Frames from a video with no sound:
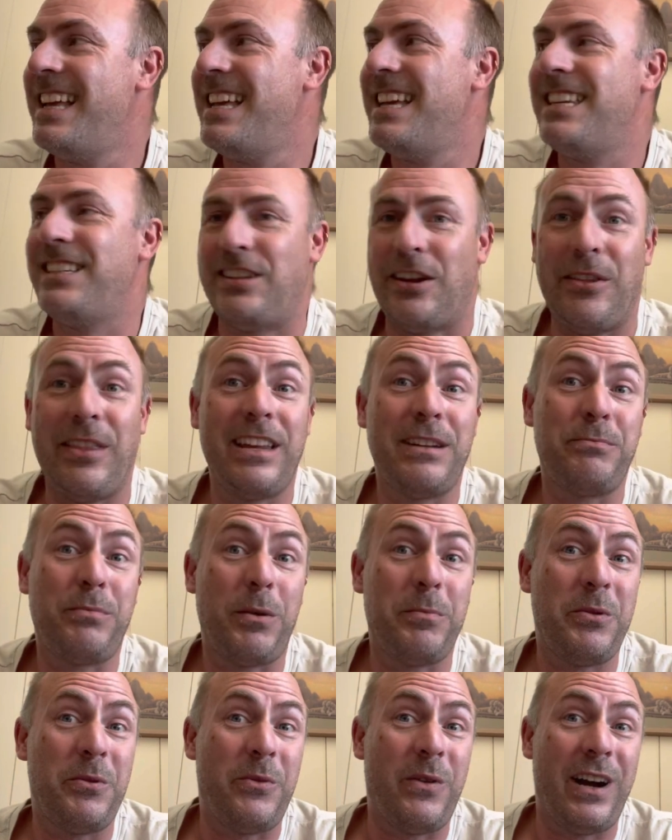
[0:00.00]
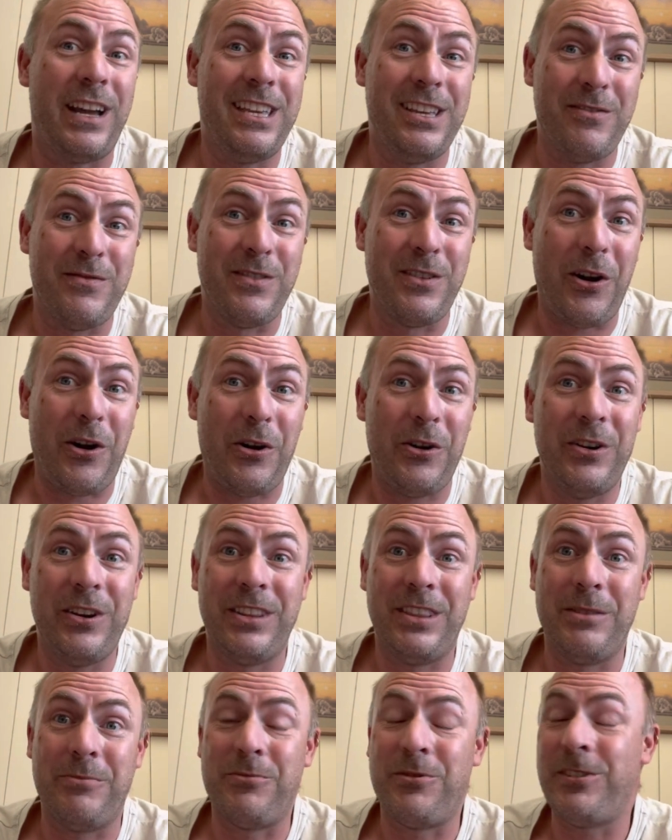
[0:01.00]
so that's probably why you've not
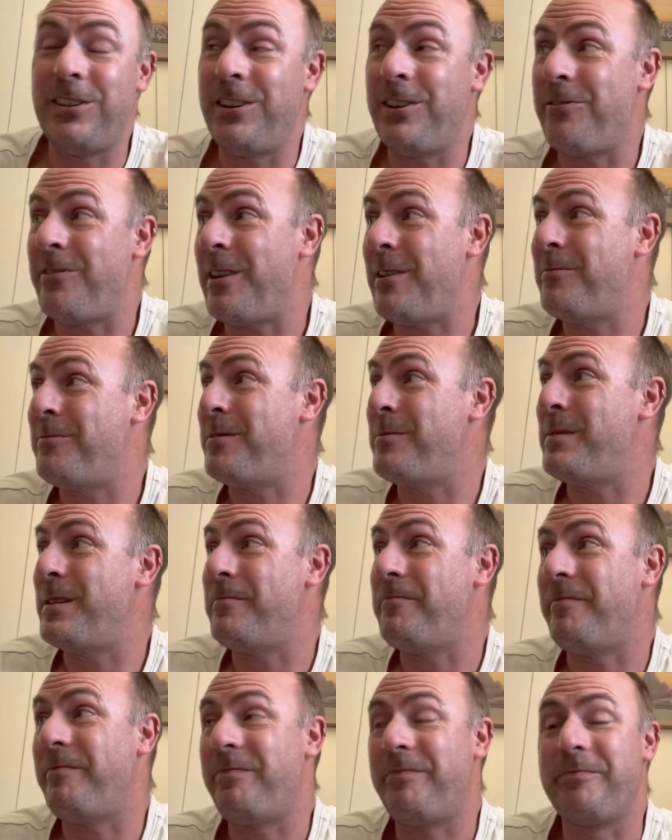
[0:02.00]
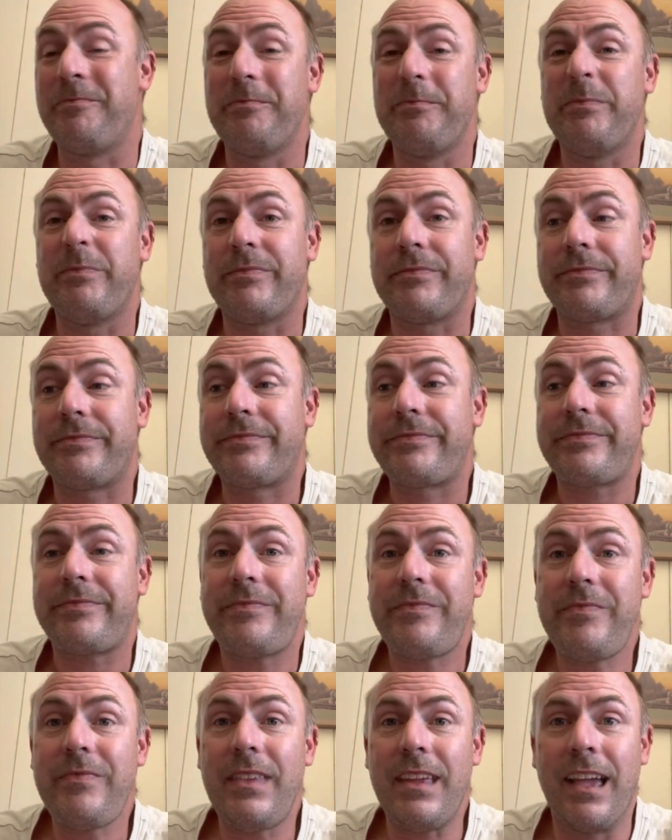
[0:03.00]
heard them running around for a bit.
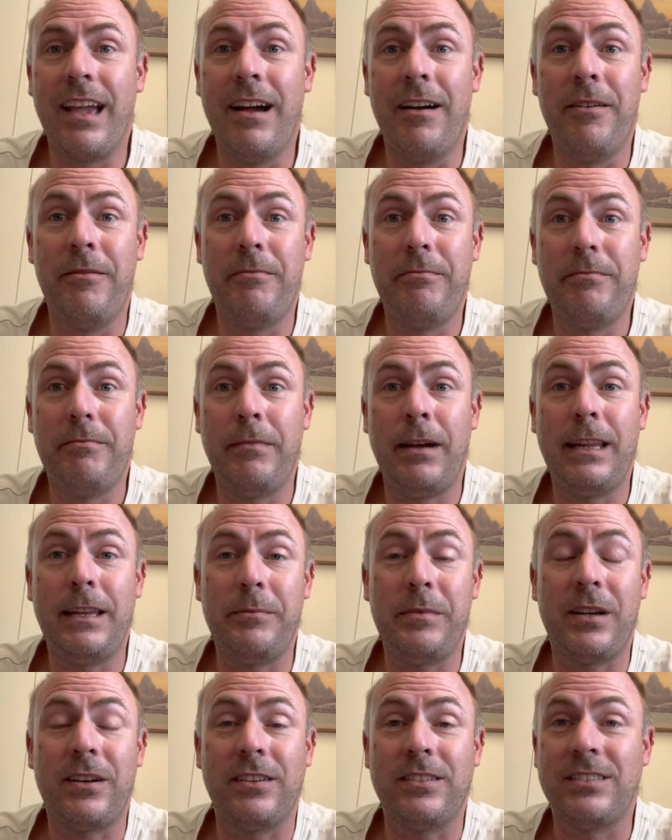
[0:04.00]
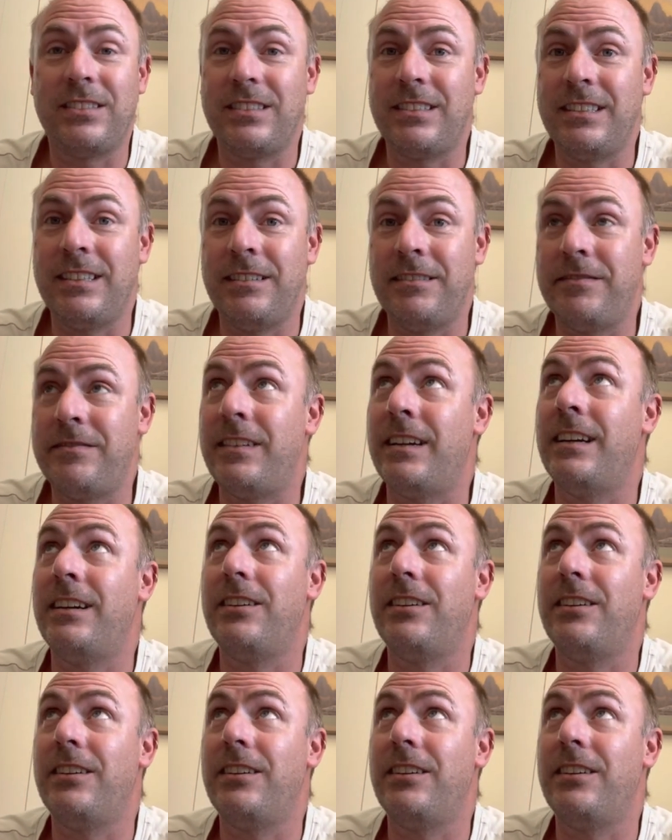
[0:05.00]
Oh, mainly because they've, uh,